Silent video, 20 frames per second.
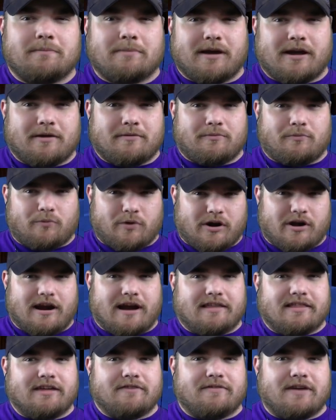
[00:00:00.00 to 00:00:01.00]
by where
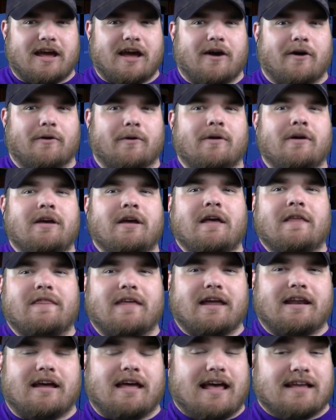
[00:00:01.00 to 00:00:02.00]
I live now
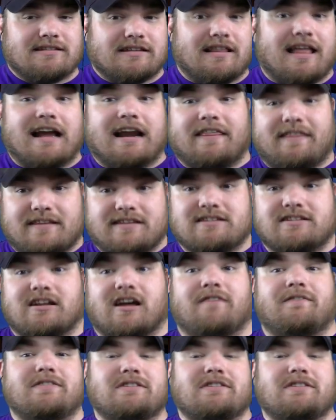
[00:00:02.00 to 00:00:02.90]
that has a lot of this stuff.